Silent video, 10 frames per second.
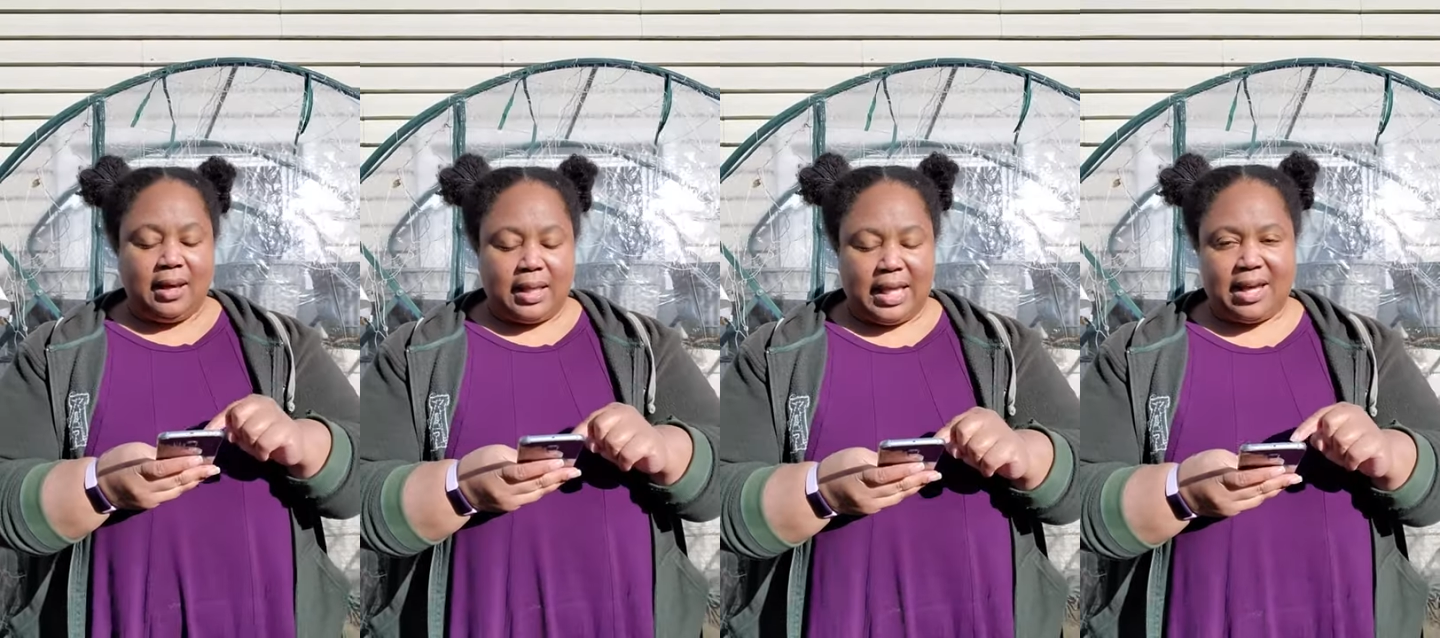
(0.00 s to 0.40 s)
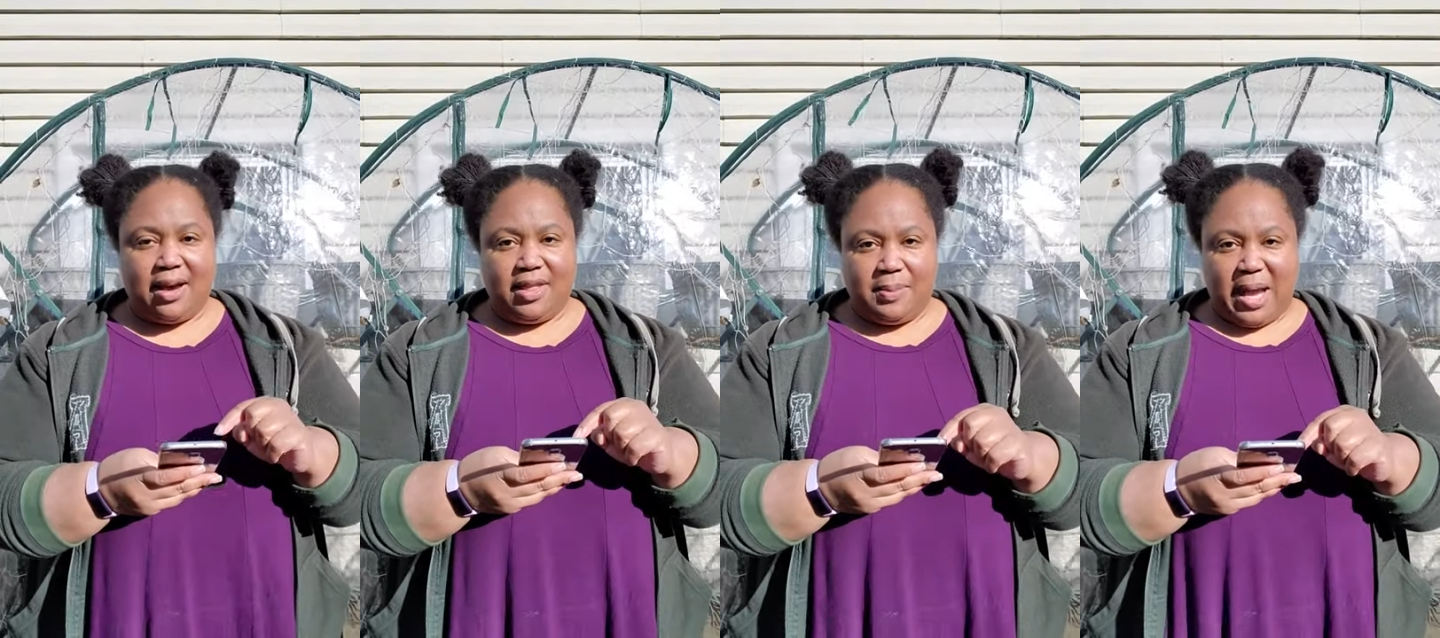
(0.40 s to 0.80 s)
click
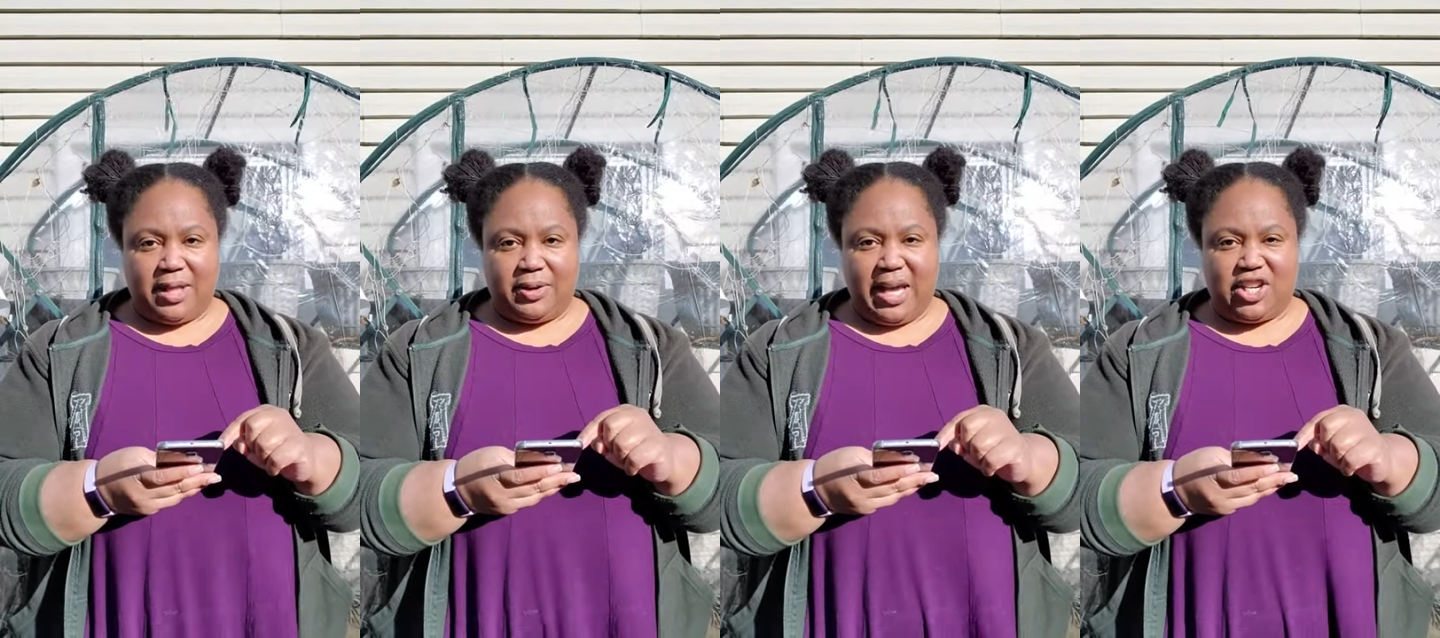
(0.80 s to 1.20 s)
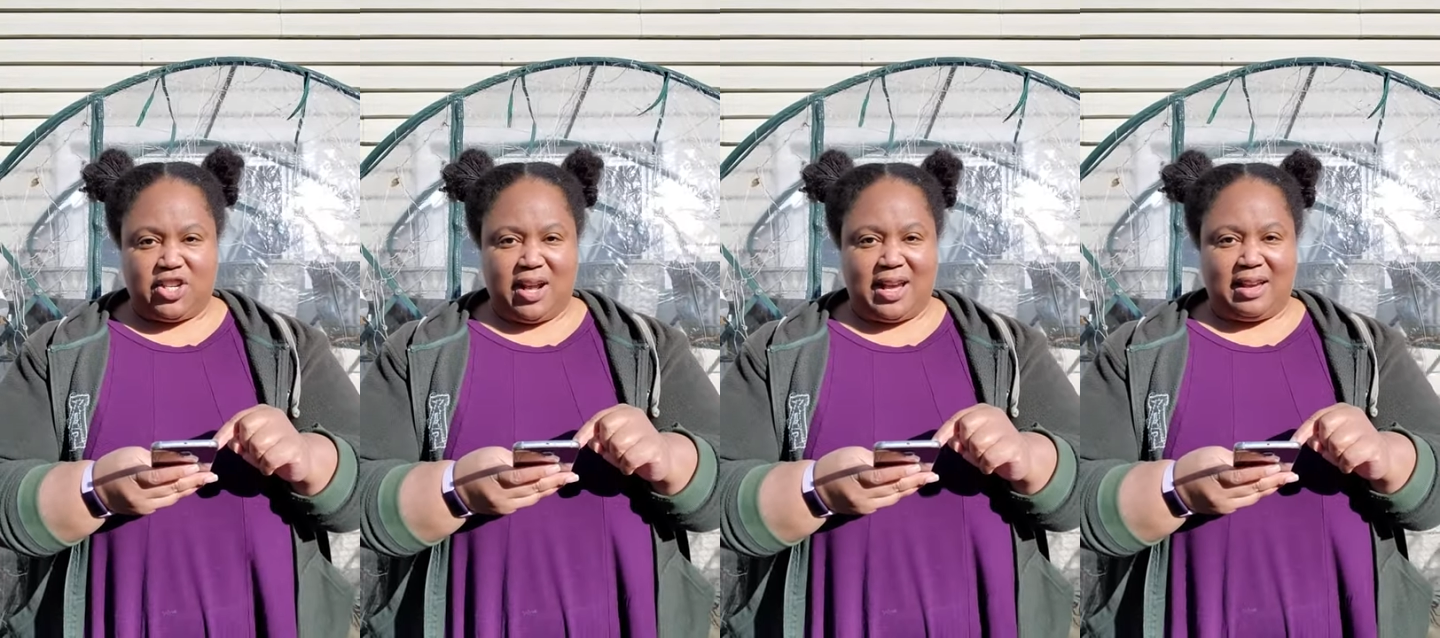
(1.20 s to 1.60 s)
on the My
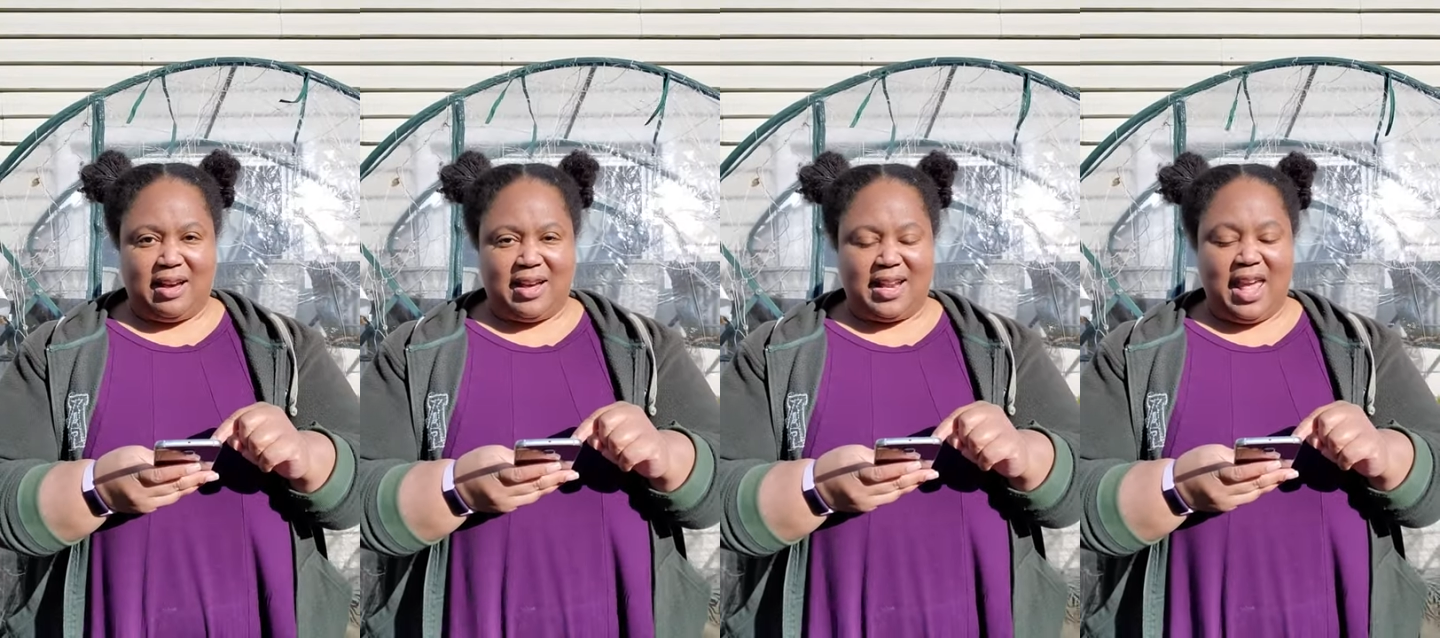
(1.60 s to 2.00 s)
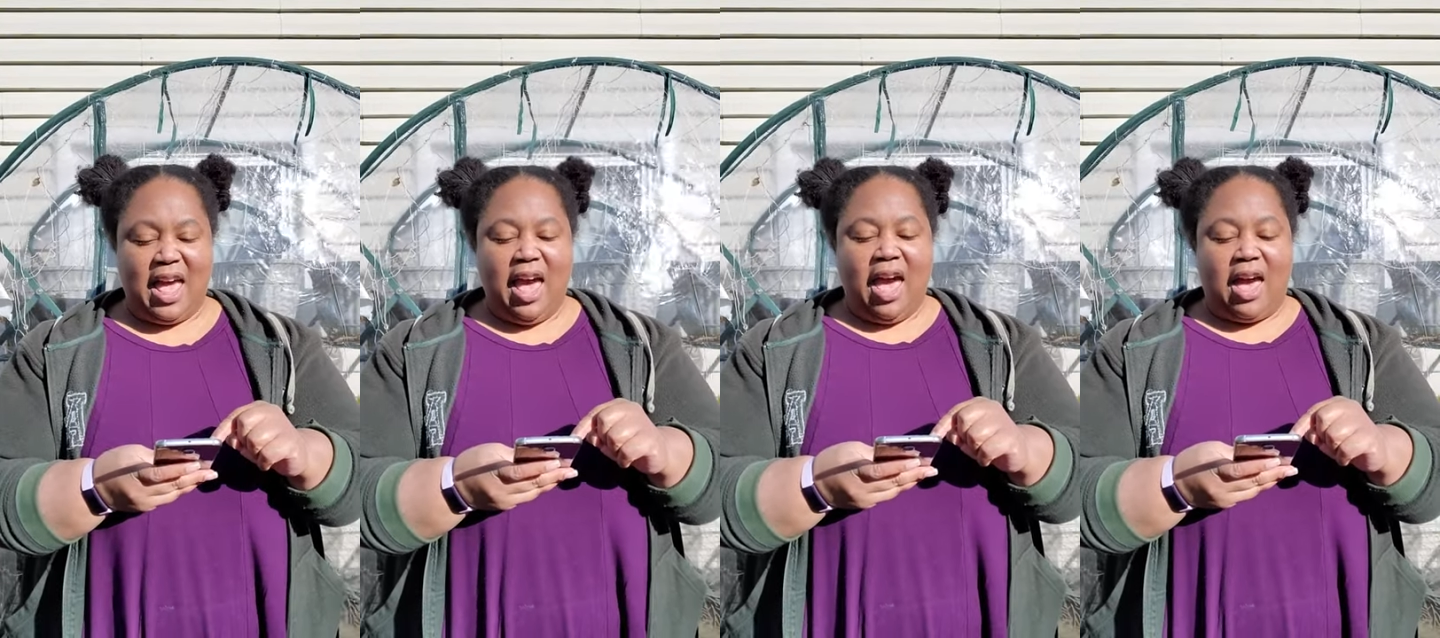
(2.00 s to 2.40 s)
Location icon,
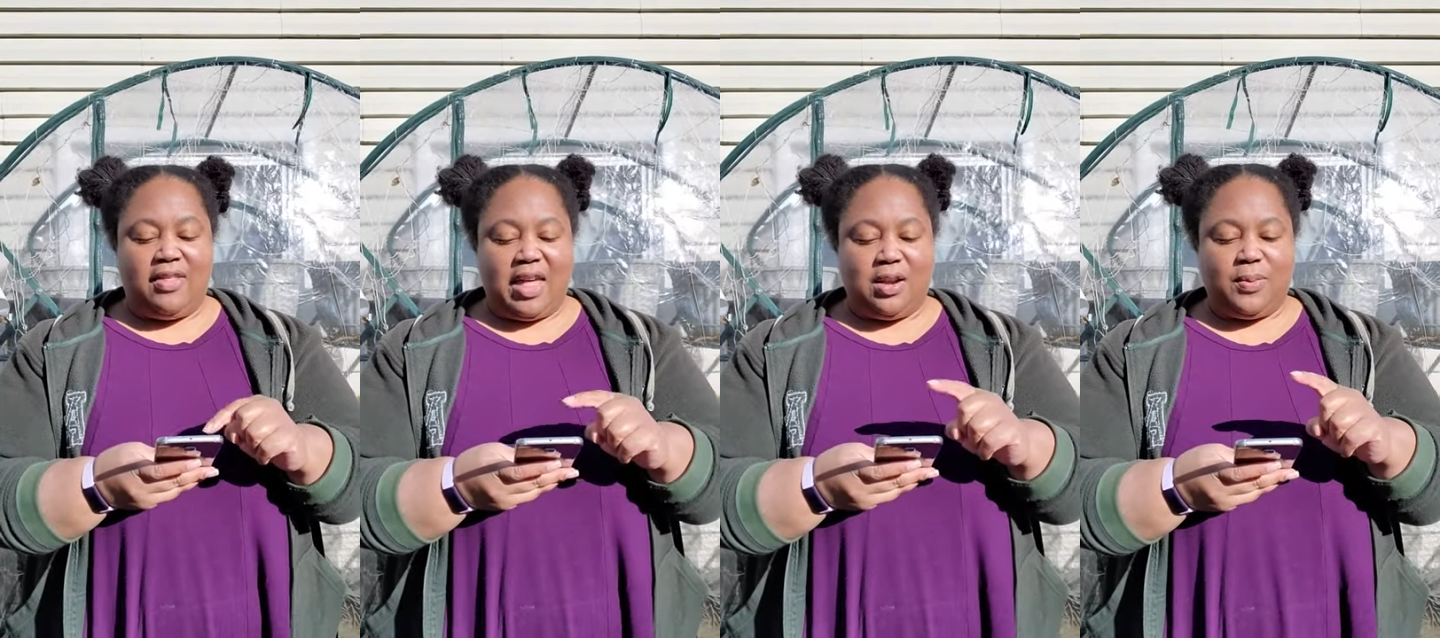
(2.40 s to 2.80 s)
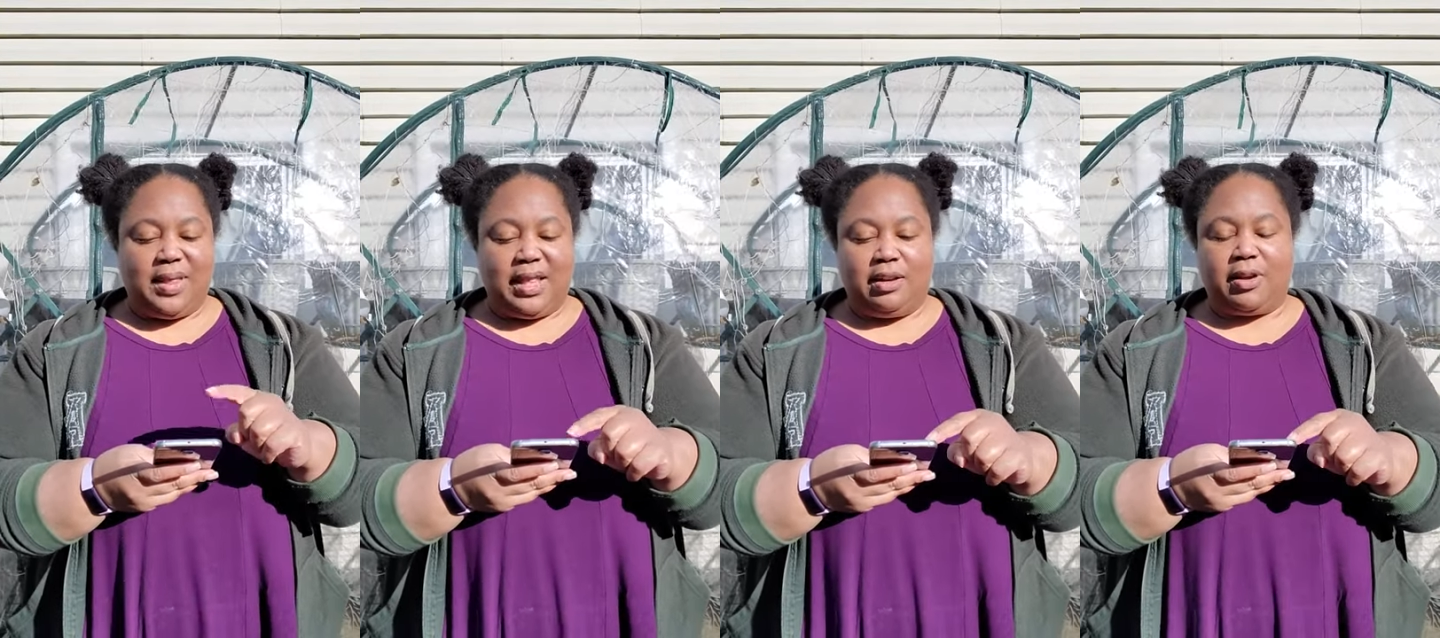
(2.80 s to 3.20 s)
and then when
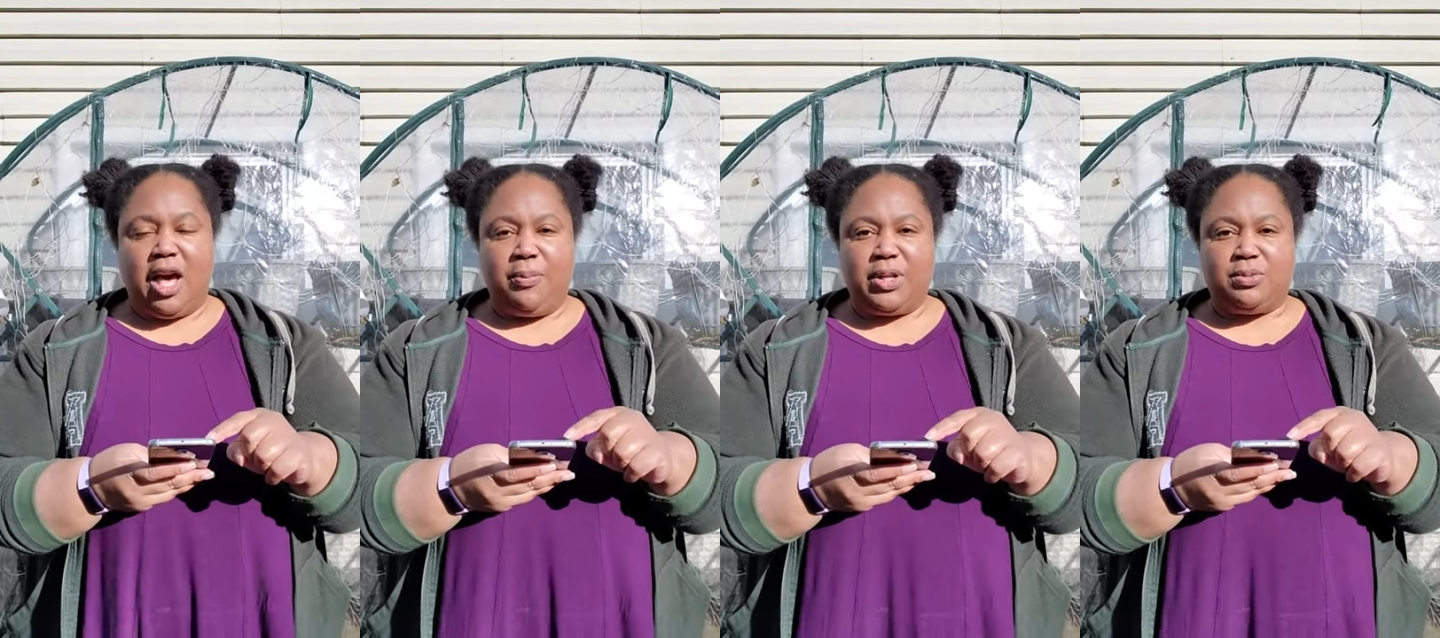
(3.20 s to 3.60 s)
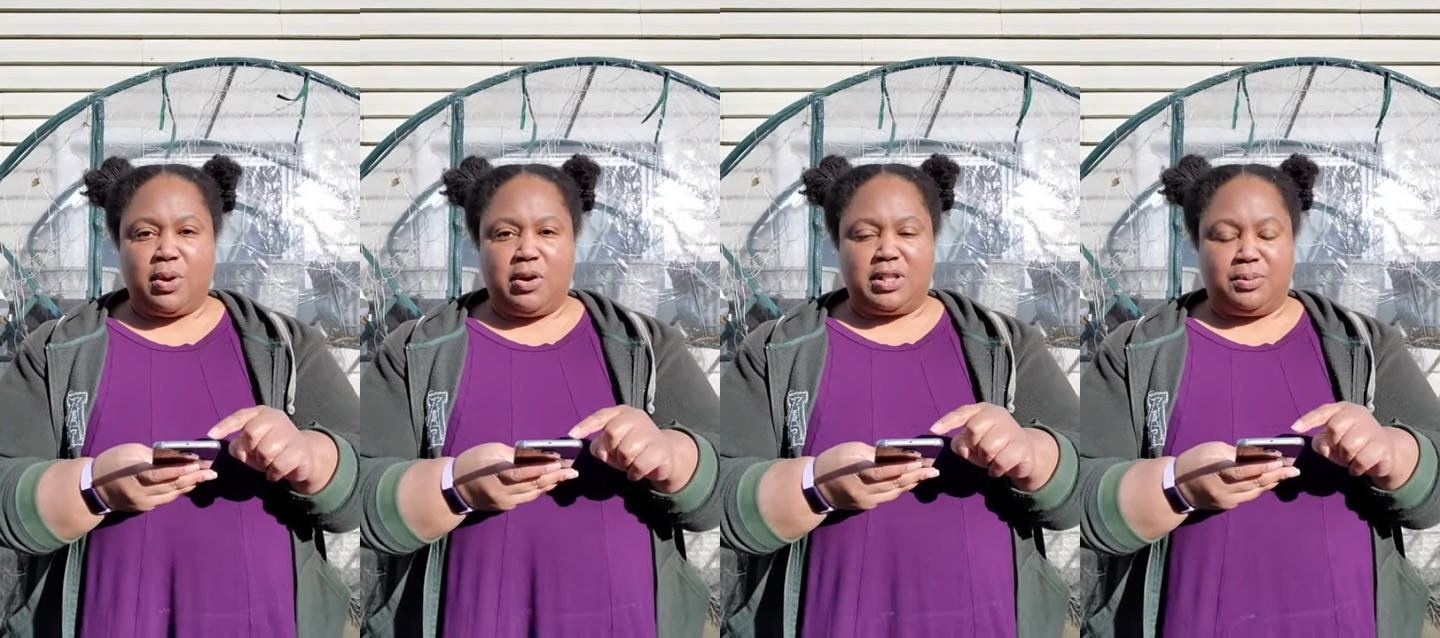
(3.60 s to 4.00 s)
the little compass
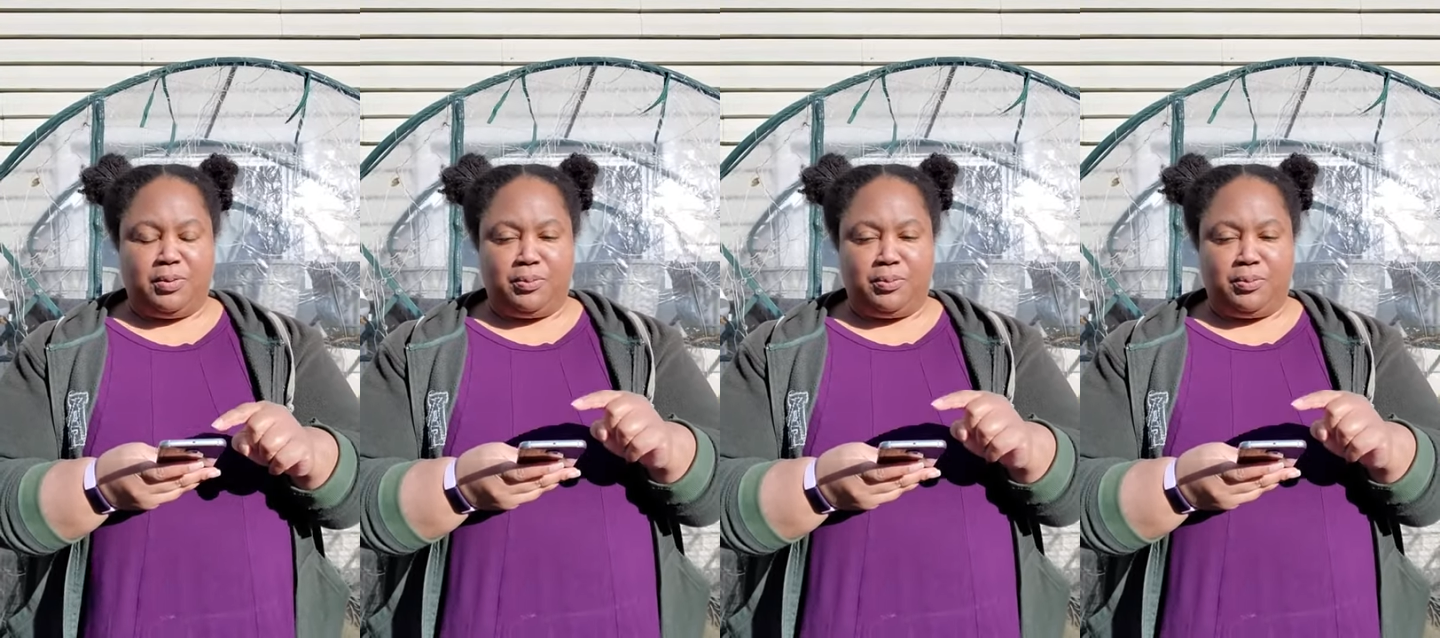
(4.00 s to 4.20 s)
row is,